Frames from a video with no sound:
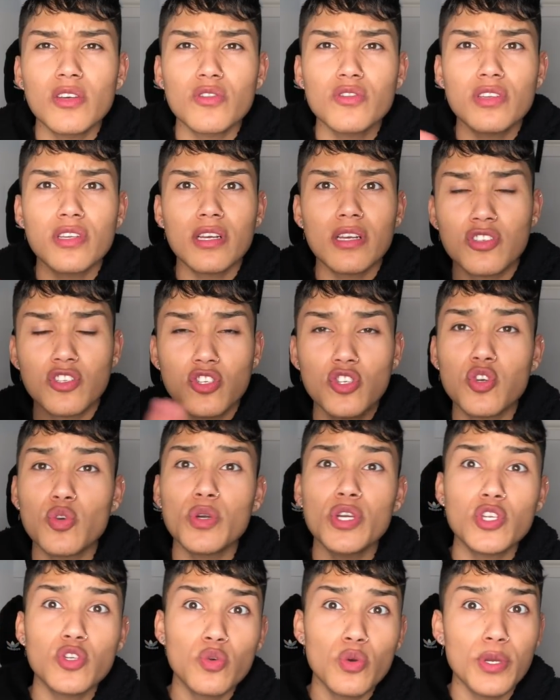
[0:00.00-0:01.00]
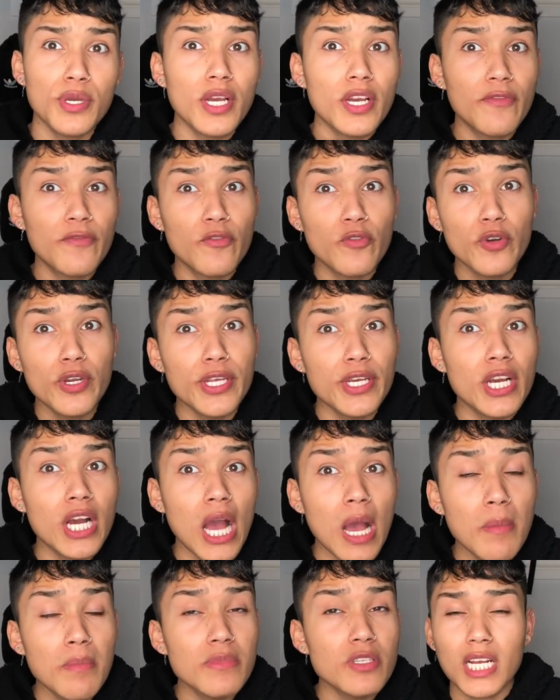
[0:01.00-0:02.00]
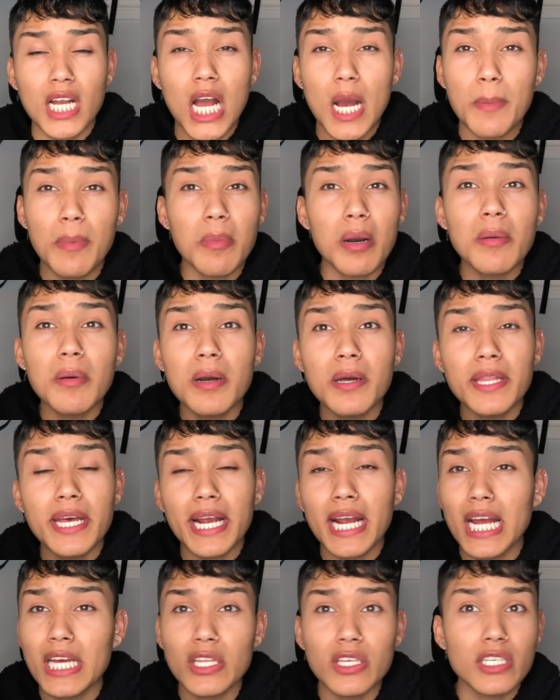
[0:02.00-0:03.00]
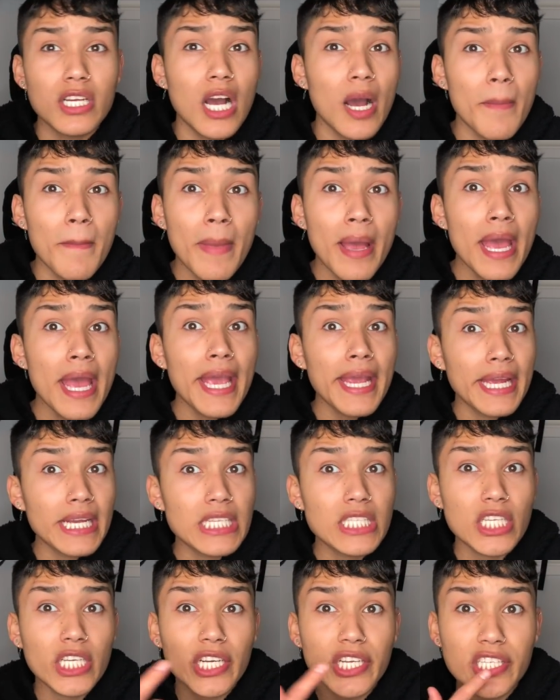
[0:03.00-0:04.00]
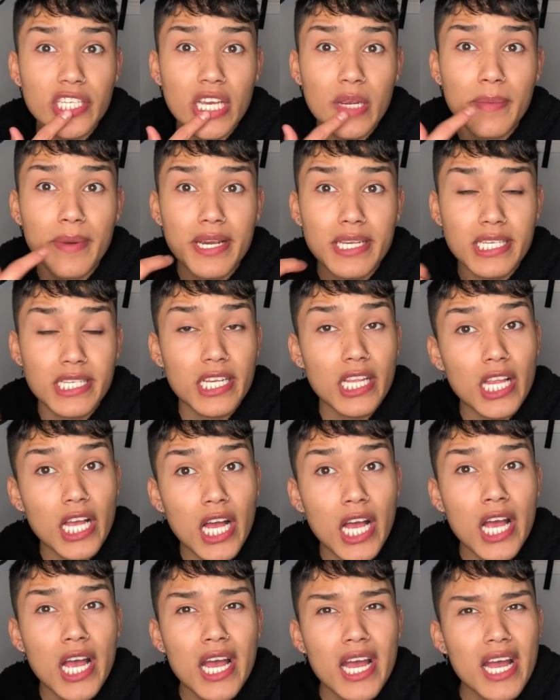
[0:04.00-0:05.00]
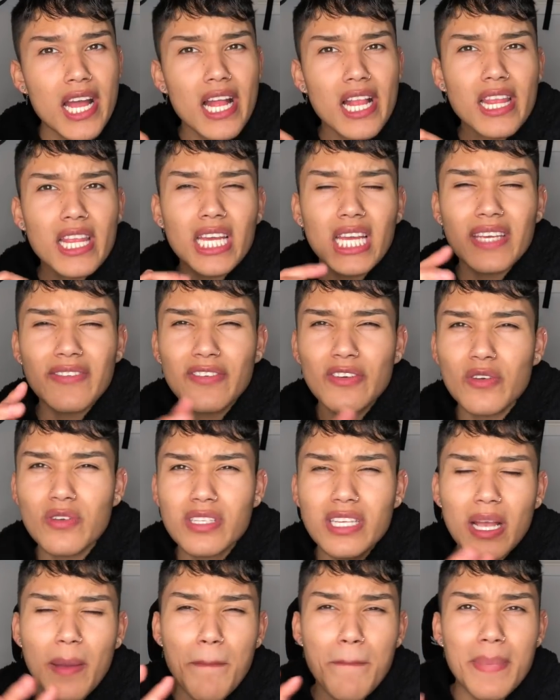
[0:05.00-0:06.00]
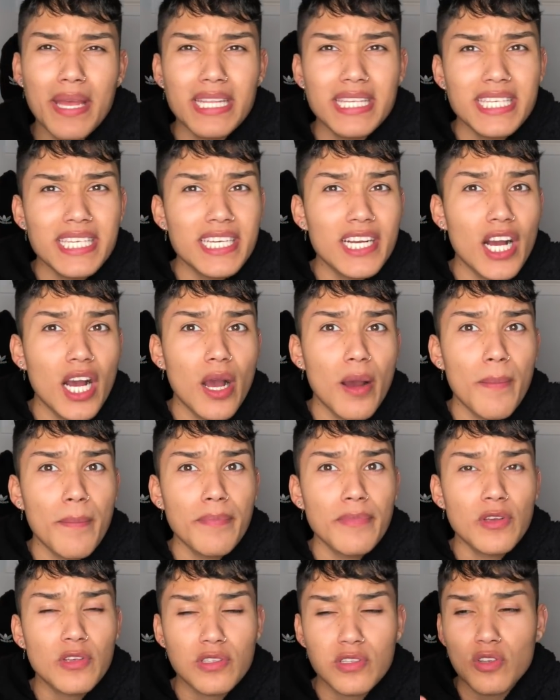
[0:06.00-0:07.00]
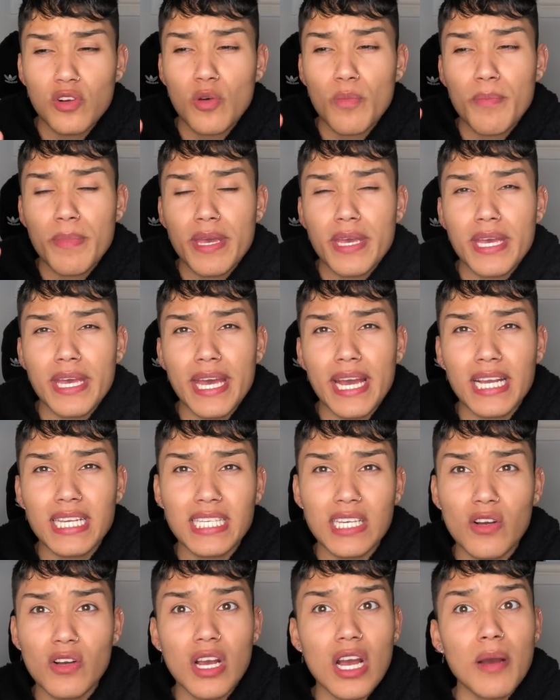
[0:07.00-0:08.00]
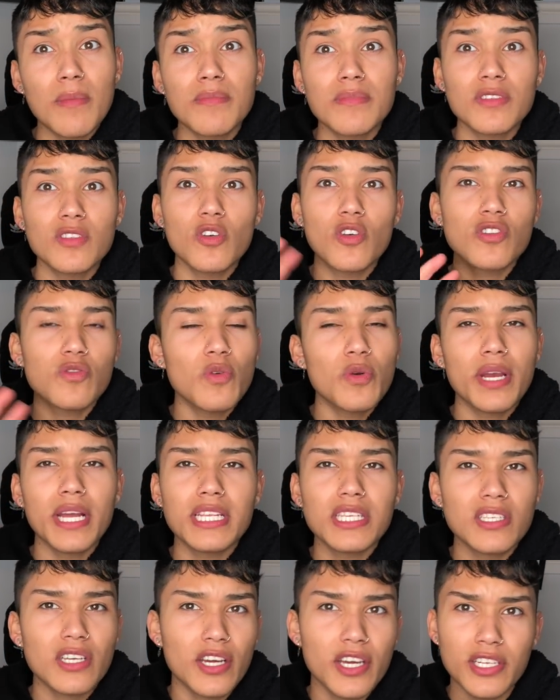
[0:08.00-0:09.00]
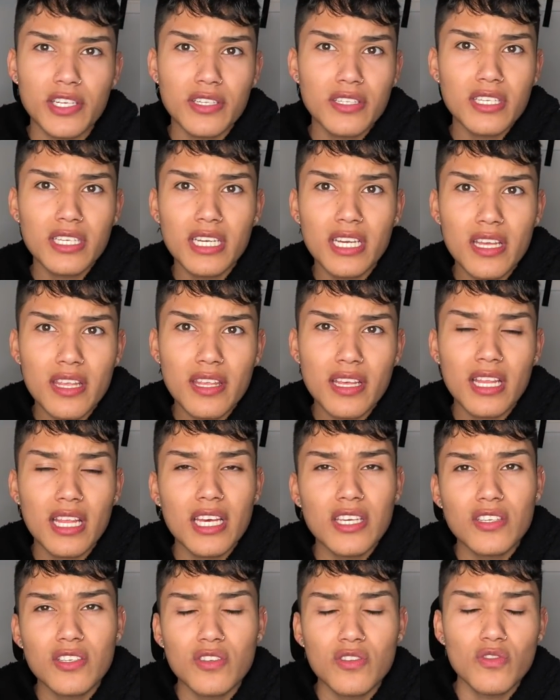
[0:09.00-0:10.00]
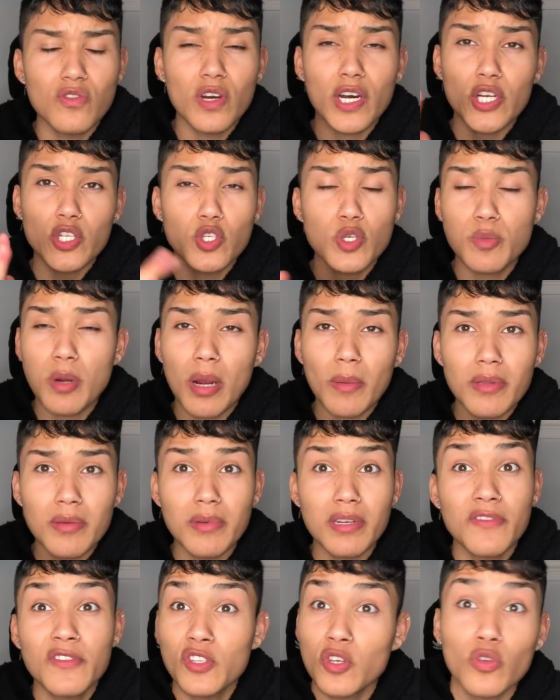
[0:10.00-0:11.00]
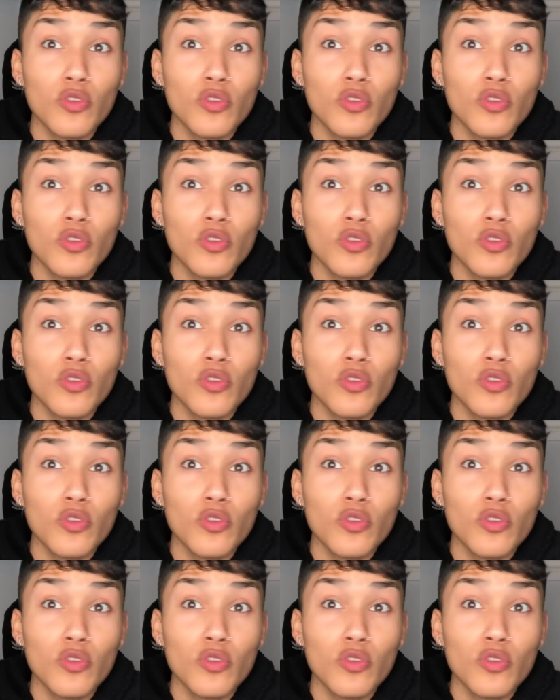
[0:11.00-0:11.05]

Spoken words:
those chewy, chewy, fruity gums, like Hubba Bubba, that kind of gum gets stuck into your braces a lot. Like, if you use like minty gum, those little mint XL gums, those won't get stuck in your teeth unless you know how to chew properly. But if you